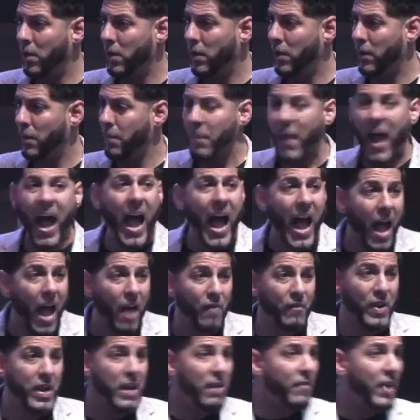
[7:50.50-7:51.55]
I haven't
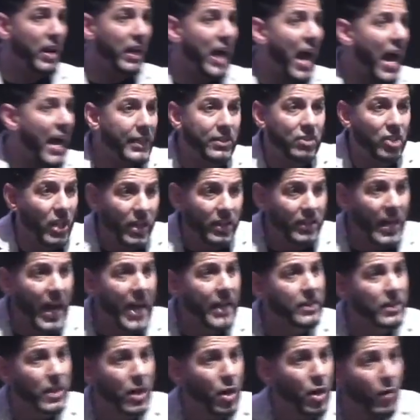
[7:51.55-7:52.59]
even gotten to the death
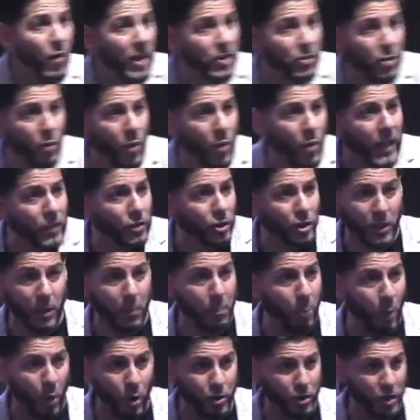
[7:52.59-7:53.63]
and the resurrection
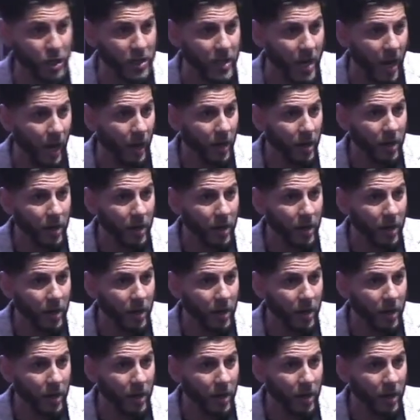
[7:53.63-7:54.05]
portion yet.